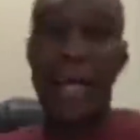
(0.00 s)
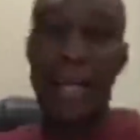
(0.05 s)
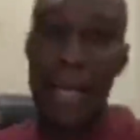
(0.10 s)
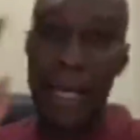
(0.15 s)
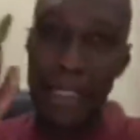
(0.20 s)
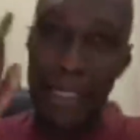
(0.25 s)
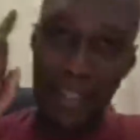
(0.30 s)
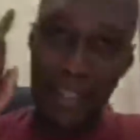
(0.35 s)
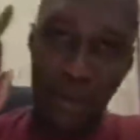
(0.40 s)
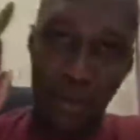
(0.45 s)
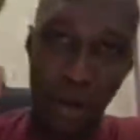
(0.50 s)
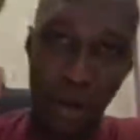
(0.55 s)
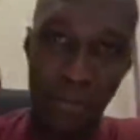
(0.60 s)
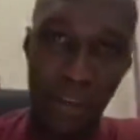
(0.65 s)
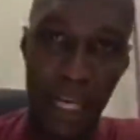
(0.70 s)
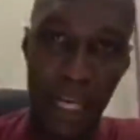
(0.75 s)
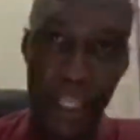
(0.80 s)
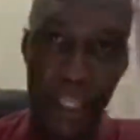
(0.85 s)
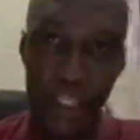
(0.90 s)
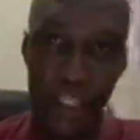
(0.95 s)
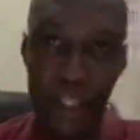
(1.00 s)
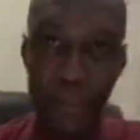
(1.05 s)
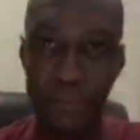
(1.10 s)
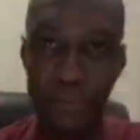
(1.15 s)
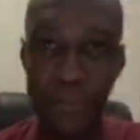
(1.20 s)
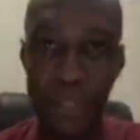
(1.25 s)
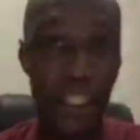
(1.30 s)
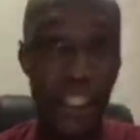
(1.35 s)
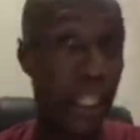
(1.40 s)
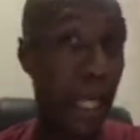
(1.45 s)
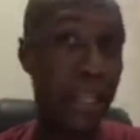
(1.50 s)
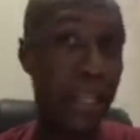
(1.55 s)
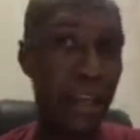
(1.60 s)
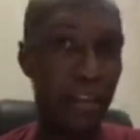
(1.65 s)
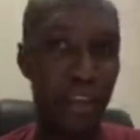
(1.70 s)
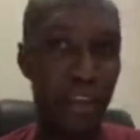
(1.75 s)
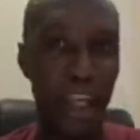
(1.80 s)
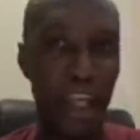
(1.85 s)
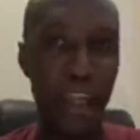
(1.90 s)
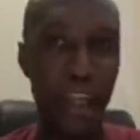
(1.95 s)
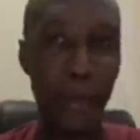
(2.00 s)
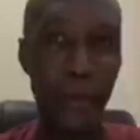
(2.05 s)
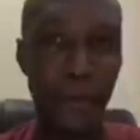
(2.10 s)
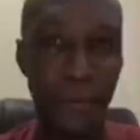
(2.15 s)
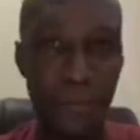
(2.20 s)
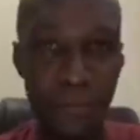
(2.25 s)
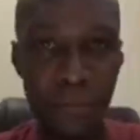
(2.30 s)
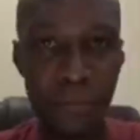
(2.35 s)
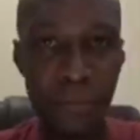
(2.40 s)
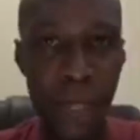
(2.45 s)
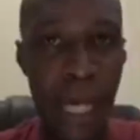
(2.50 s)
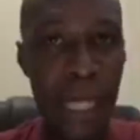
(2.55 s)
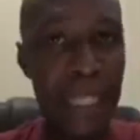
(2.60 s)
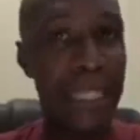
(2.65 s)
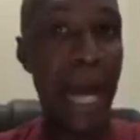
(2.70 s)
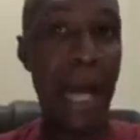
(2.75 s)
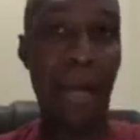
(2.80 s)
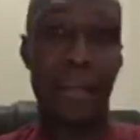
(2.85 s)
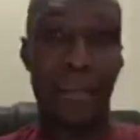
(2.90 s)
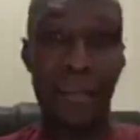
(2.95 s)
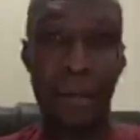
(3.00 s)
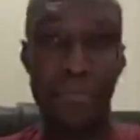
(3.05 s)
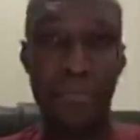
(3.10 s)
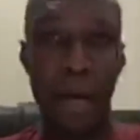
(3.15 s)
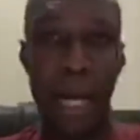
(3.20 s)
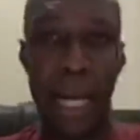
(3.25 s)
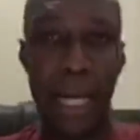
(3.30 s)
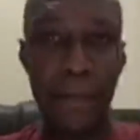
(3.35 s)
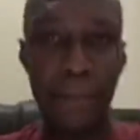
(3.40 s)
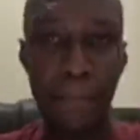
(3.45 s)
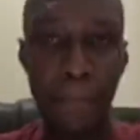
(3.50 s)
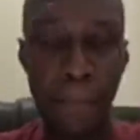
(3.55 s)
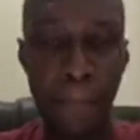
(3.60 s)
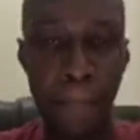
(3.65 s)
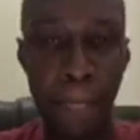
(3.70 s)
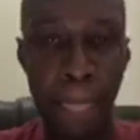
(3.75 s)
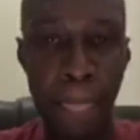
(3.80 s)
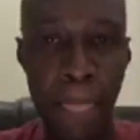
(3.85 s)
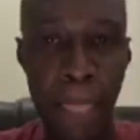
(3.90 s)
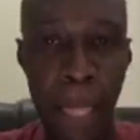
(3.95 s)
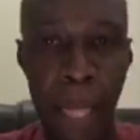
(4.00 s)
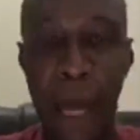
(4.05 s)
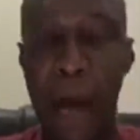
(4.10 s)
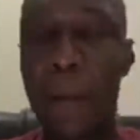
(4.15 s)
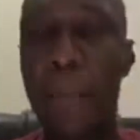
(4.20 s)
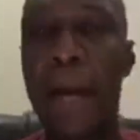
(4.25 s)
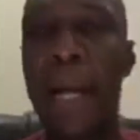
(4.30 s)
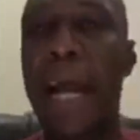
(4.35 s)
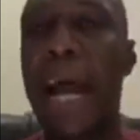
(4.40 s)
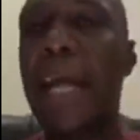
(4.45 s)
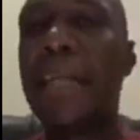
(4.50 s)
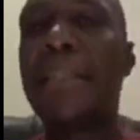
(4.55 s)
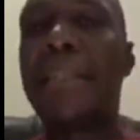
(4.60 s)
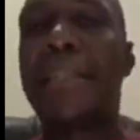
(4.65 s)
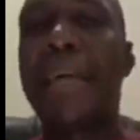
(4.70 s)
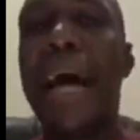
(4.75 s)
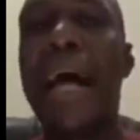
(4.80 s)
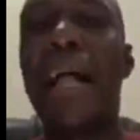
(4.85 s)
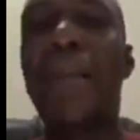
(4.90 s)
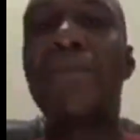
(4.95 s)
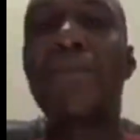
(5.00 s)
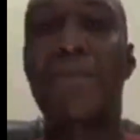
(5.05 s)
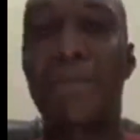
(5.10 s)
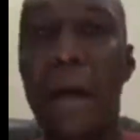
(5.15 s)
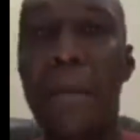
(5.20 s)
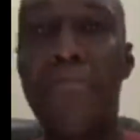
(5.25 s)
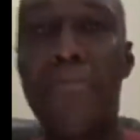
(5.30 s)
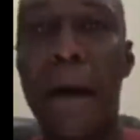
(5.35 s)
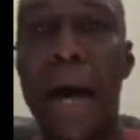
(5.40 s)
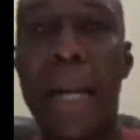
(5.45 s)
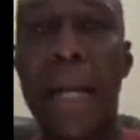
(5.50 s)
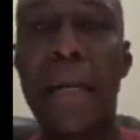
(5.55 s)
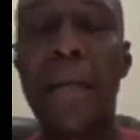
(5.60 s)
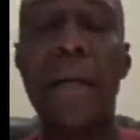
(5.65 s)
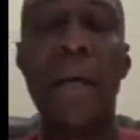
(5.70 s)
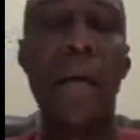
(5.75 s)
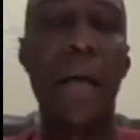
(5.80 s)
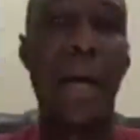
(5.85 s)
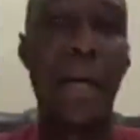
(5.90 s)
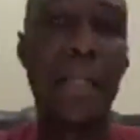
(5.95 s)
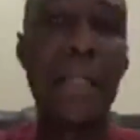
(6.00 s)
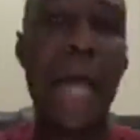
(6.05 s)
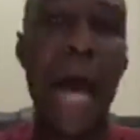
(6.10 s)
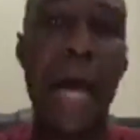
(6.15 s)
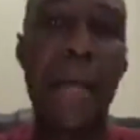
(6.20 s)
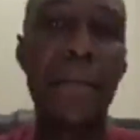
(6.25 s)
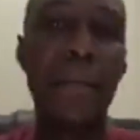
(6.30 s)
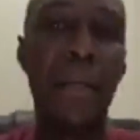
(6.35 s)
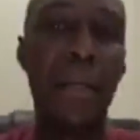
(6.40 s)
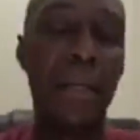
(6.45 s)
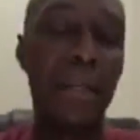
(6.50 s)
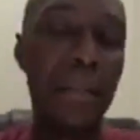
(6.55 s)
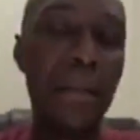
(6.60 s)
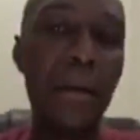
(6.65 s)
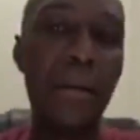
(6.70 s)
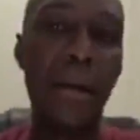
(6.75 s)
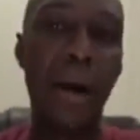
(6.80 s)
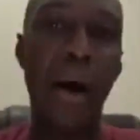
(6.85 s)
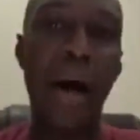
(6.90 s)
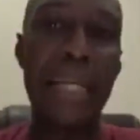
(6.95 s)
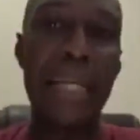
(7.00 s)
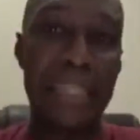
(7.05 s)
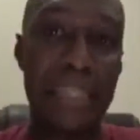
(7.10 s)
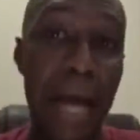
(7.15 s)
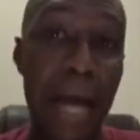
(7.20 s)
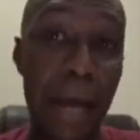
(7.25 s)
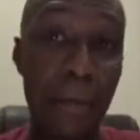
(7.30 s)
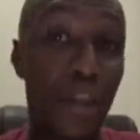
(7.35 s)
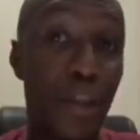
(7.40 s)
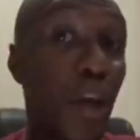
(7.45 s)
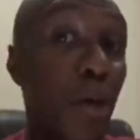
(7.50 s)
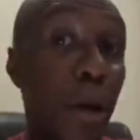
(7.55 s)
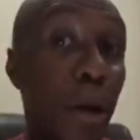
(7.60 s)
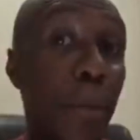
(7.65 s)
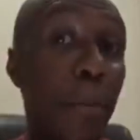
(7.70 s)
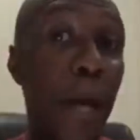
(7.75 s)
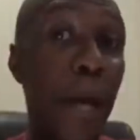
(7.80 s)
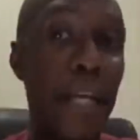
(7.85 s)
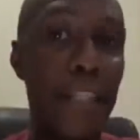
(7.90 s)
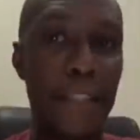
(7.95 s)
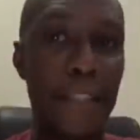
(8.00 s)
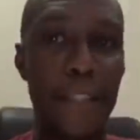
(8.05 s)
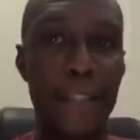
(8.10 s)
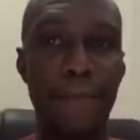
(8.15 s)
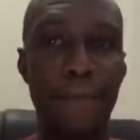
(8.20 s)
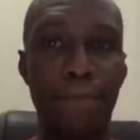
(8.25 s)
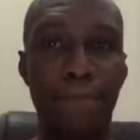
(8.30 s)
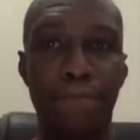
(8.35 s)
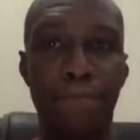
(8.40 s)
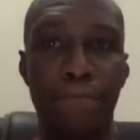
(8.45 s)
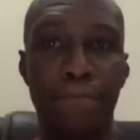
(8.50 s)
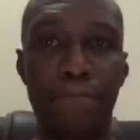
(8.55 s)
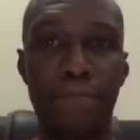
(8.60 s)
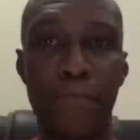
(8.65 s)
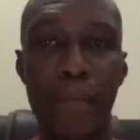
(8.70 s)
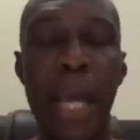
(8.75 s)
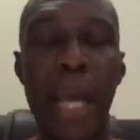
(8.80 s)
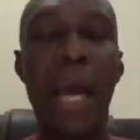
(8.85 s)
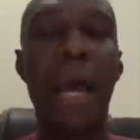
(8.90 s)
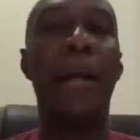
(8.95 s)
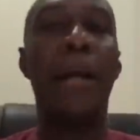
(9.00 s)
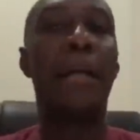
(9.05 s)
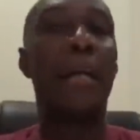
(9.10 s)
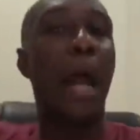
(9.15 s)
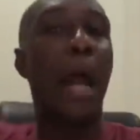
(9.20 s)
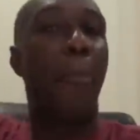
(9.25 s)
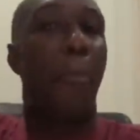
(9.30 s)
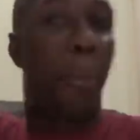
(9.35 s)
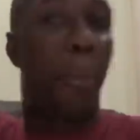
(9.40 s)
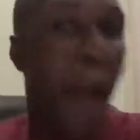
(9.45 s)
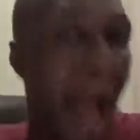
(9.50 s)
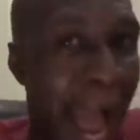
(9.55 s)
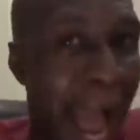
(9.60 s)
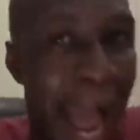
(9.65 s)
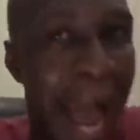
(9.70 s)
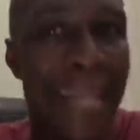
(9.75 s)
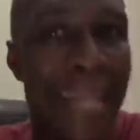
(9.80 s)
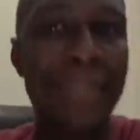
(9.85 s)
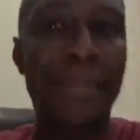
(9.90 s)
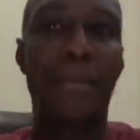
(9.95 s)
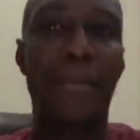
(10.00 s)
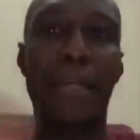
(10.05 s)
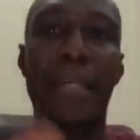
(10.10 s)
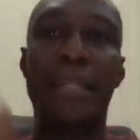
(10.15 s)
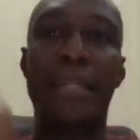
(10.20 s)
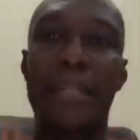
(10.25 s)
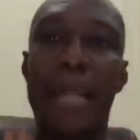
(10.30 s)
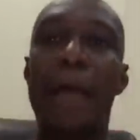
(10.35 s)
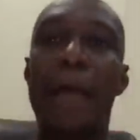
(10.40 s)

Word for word: and get this revelation. Share the video. Tag somebody. come in and tell somebody that, you know, it's time to repent. Repent! It's